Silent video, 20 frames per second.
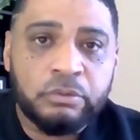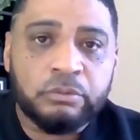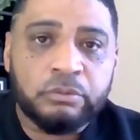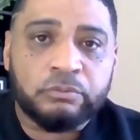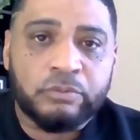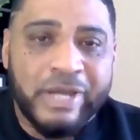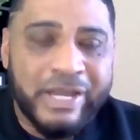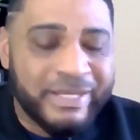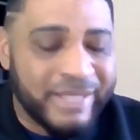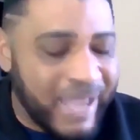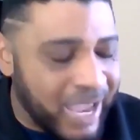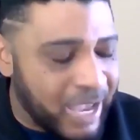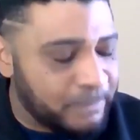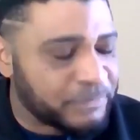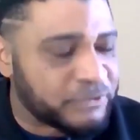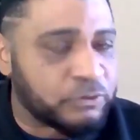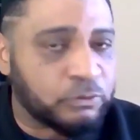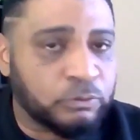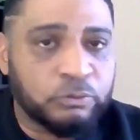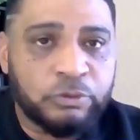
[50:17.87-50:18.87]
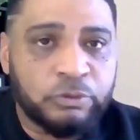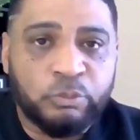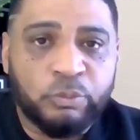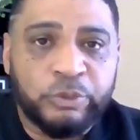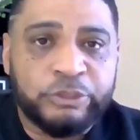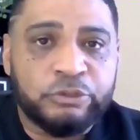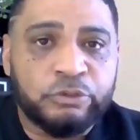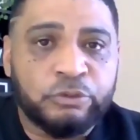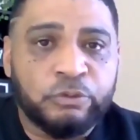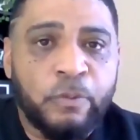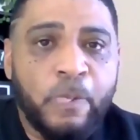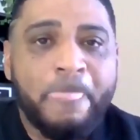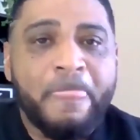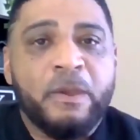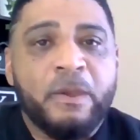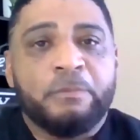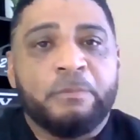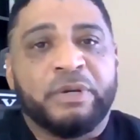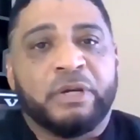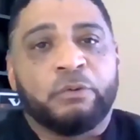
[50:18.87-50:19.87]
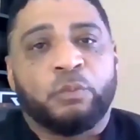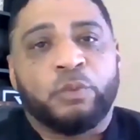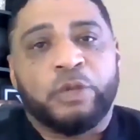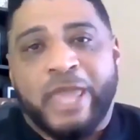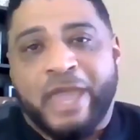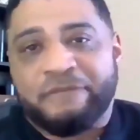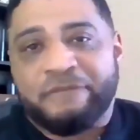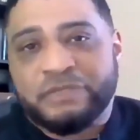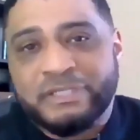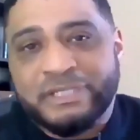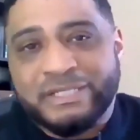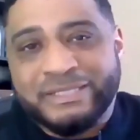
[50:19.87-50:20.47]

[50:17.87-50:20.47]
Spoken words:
right? Absolutely we do. But we have to